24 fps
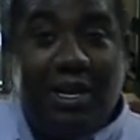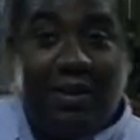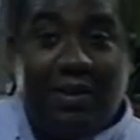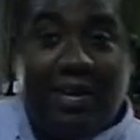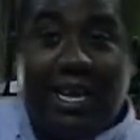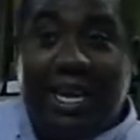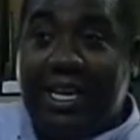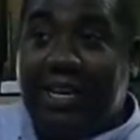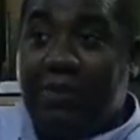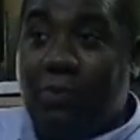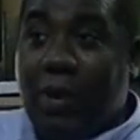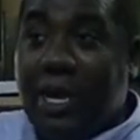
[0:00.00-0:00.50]

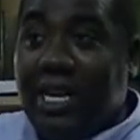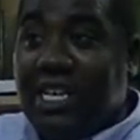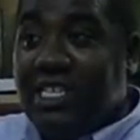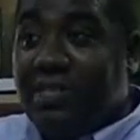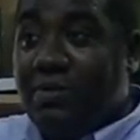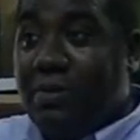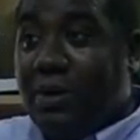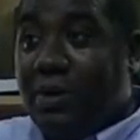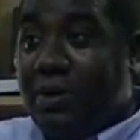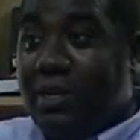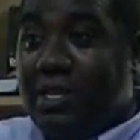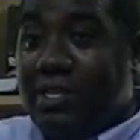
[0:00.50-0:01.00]
okay? And the way
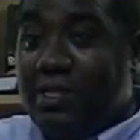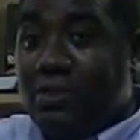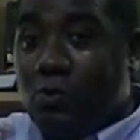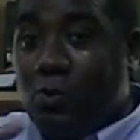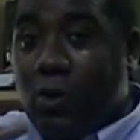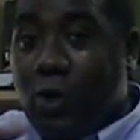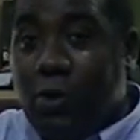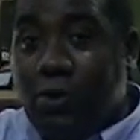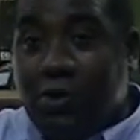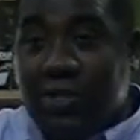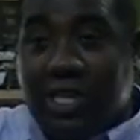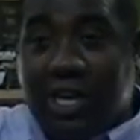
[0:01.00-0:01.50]
these
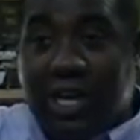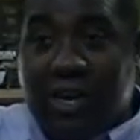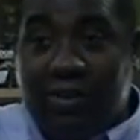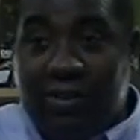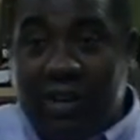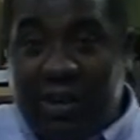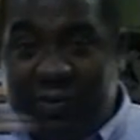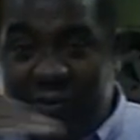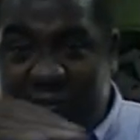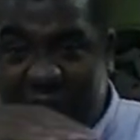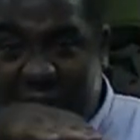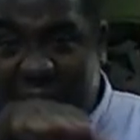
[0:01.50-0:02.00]
roads are,
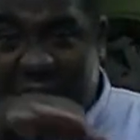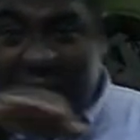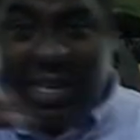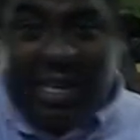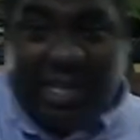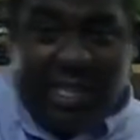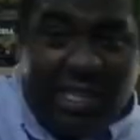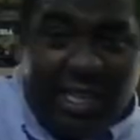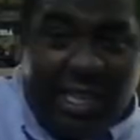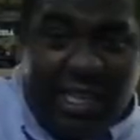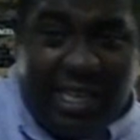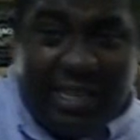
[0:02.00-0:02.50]

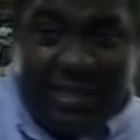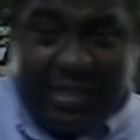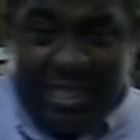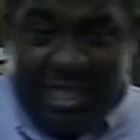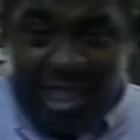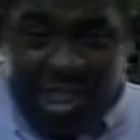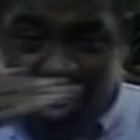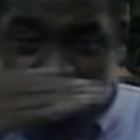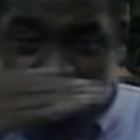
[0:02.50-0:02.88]
they have these